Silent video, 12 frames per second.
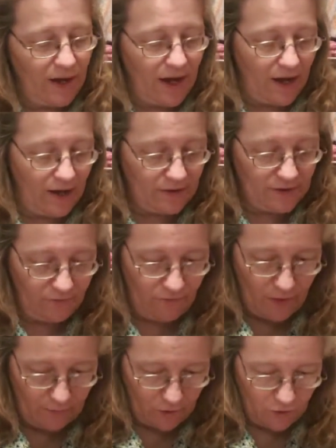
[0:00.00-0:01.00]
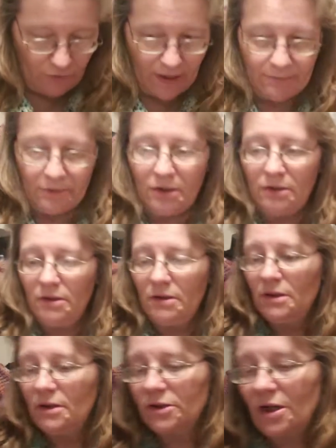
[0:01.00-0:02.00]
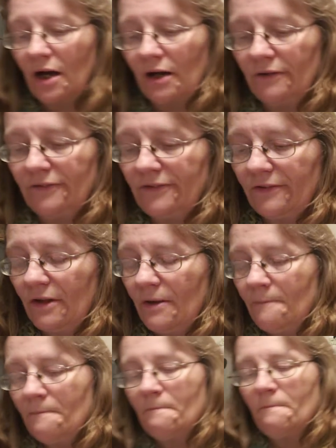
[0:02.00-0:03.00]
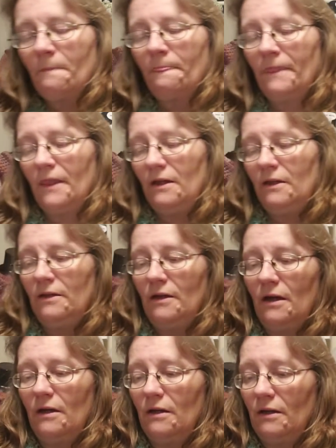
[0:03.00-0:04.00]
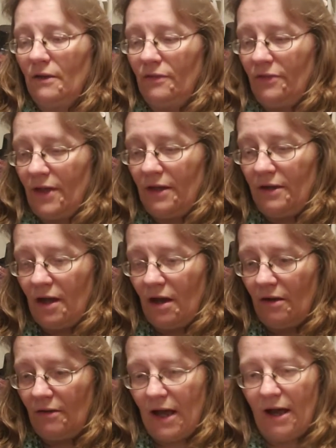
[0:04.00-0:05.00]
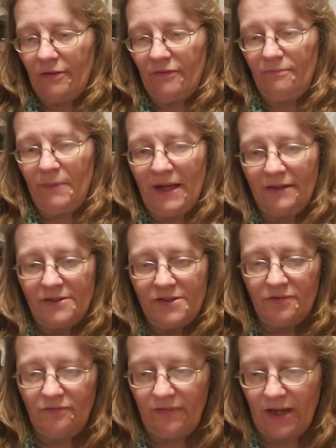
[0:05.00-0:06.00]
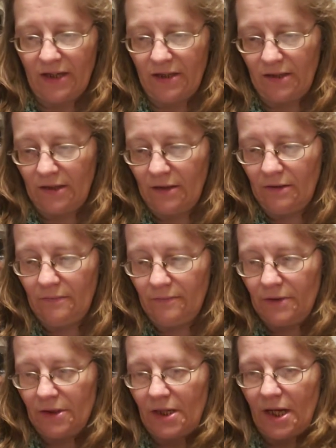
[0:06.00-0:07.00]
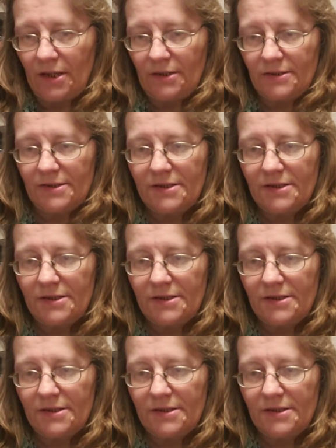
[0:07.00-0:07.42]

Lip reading: box from Kramer Yarns, and they are out of Pennsylvania, United